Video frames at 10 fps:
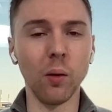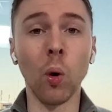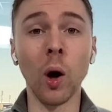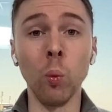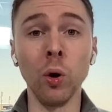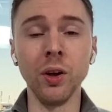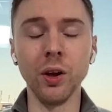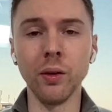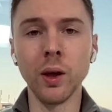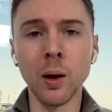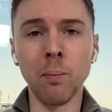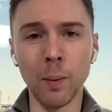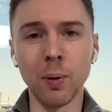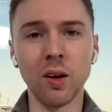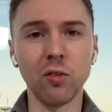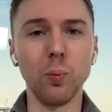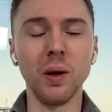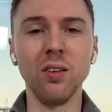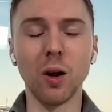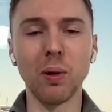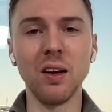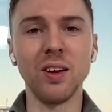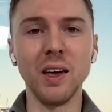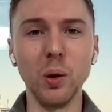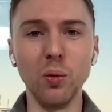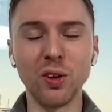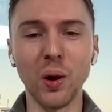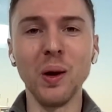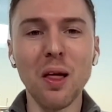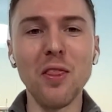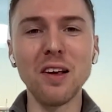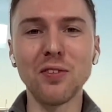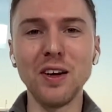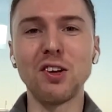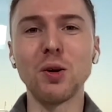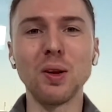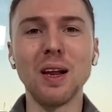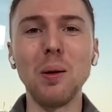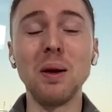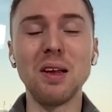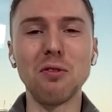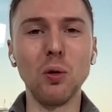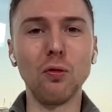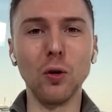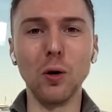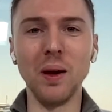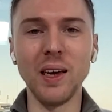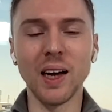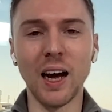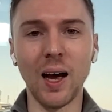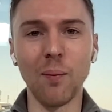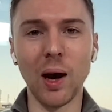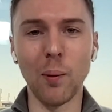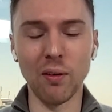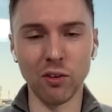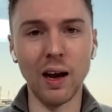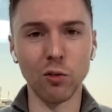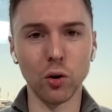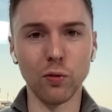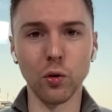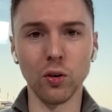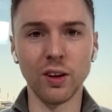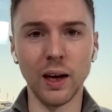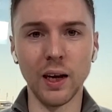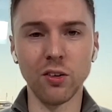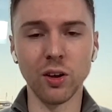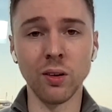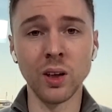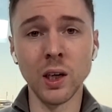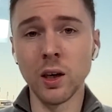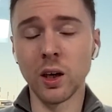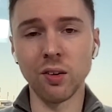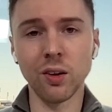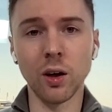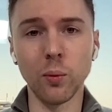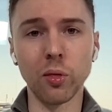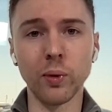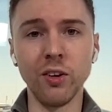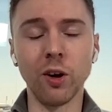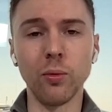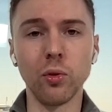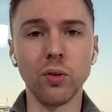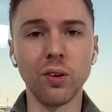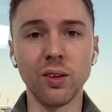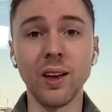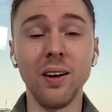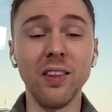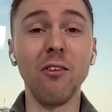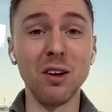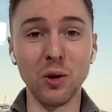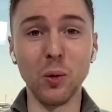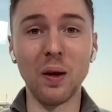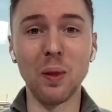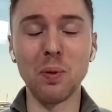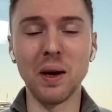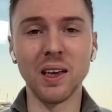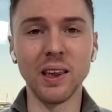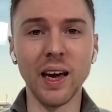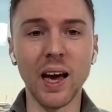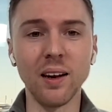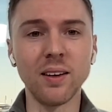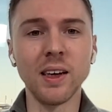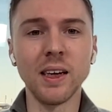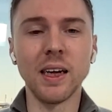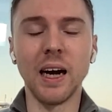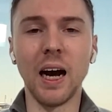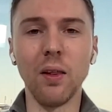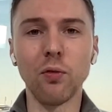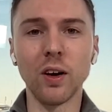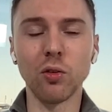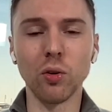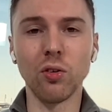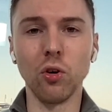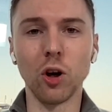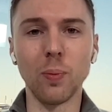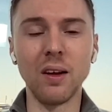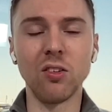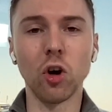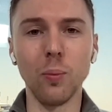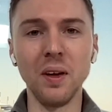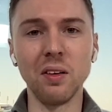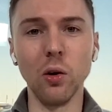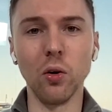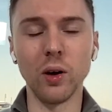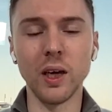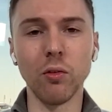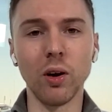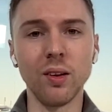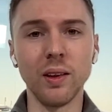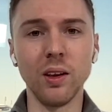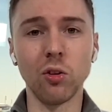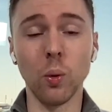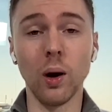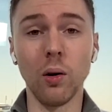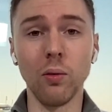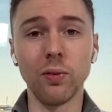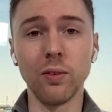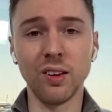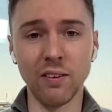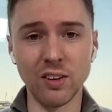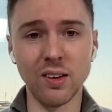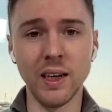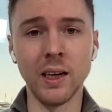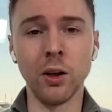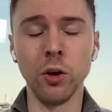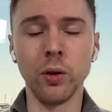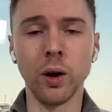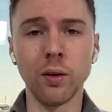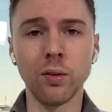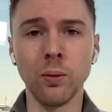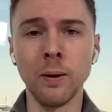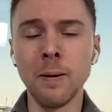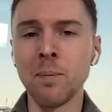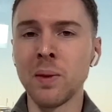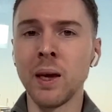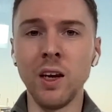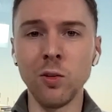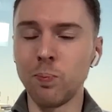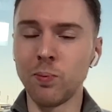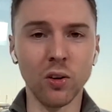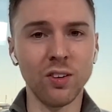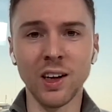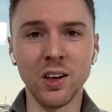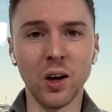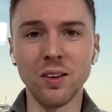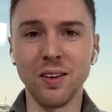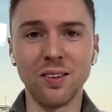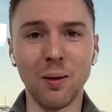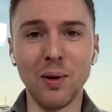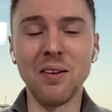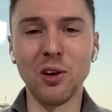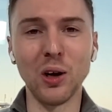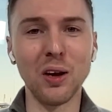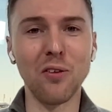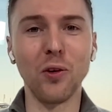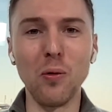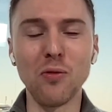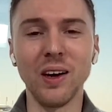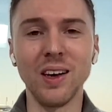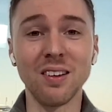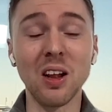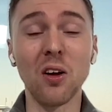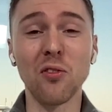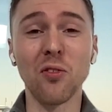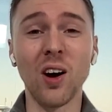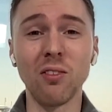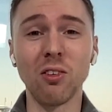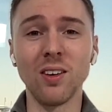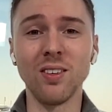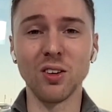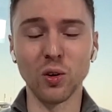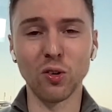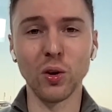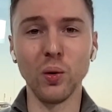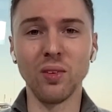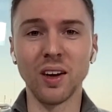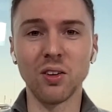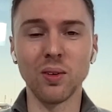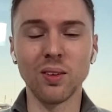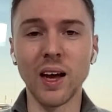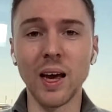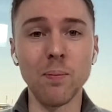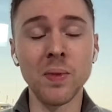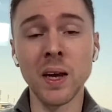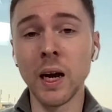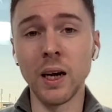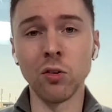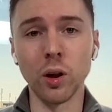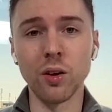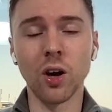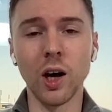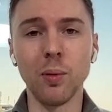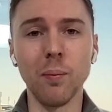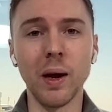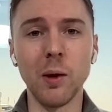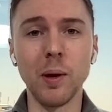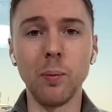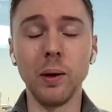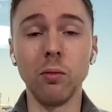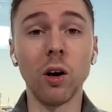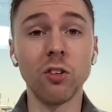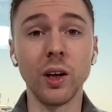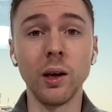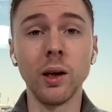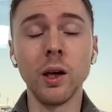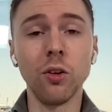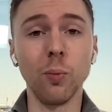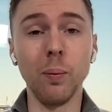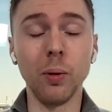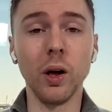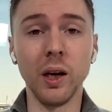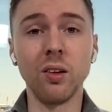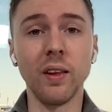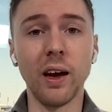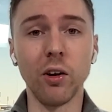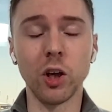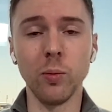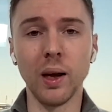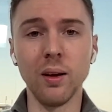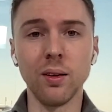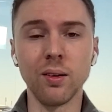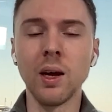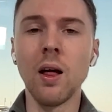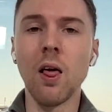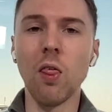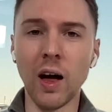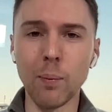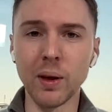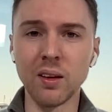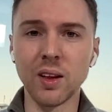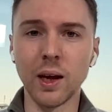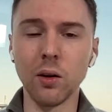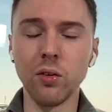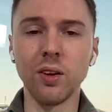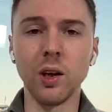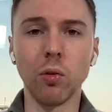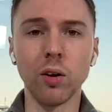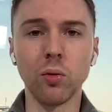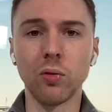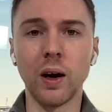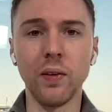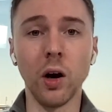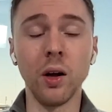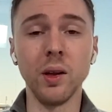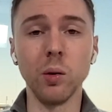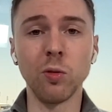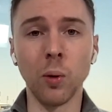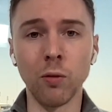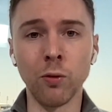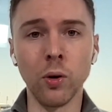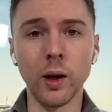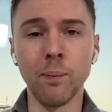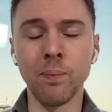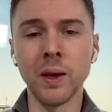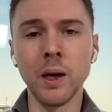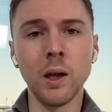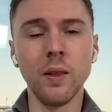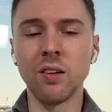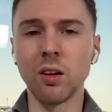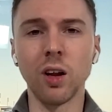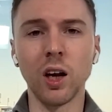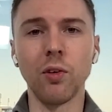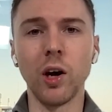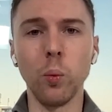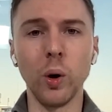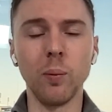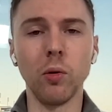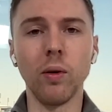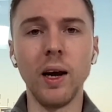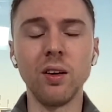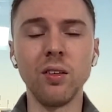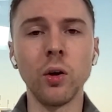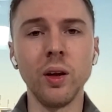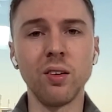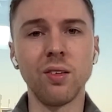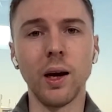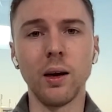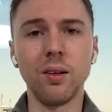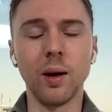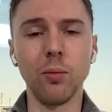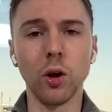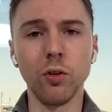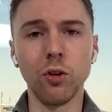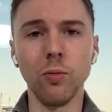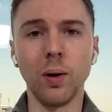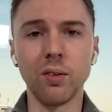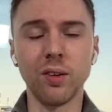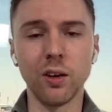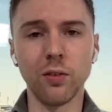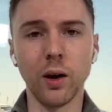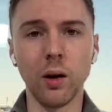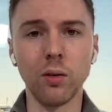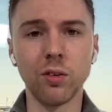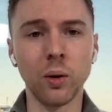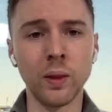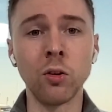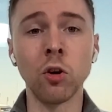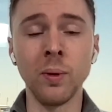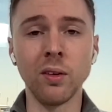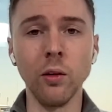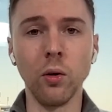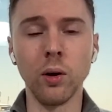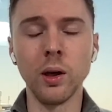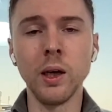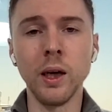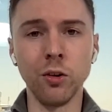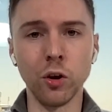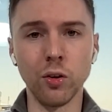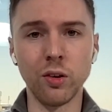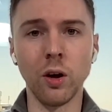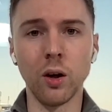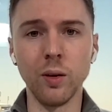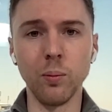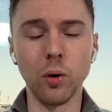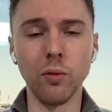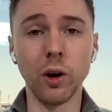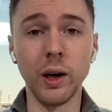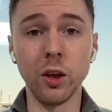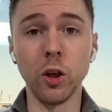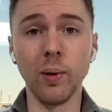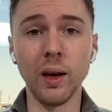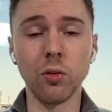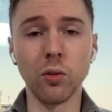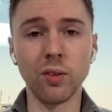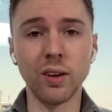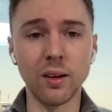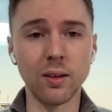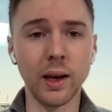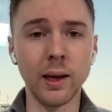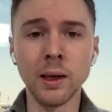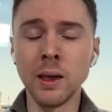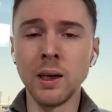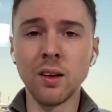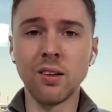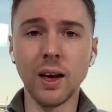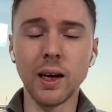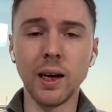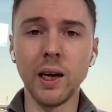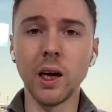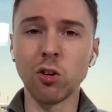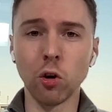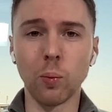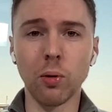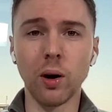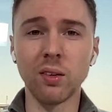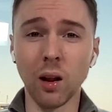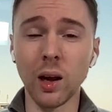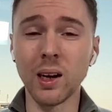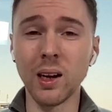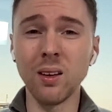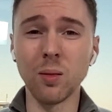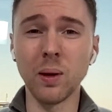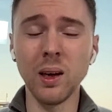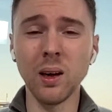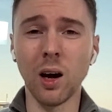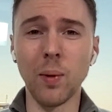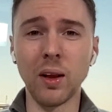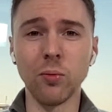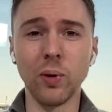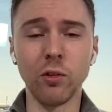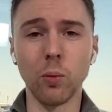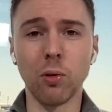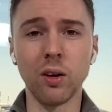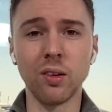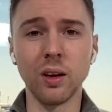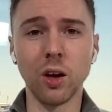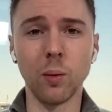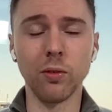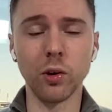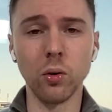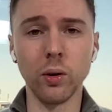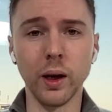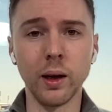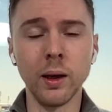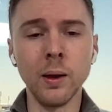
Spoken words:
then why wouldn't you? My personal opinion is I play singles. So this feature was a little bit difficult for me. However, I have got the 4 selections. I'm going to start with 3 jumps horses, and then there is an all-weather pick at the end. The first horse to talk about is Tommy's Law. He runs in the 12:17 at Newcastle. He's got seconditis. I mean, if you look at his form figures, his last 5 runs, he's got 2s next to his name. And he's not the type that many people are rushing to be putting into their accumulators. That being said, Lucinda Russell's found the ideal spot for him. This looks like a very winnable race, and it's only his second attempt over 2 miles 6 furlongs. So I think Tommy's Law is a good starting point for any accumulator on Saturday. Secondly, a short price likely to be, I imagine. We haven't got price at the time of recording,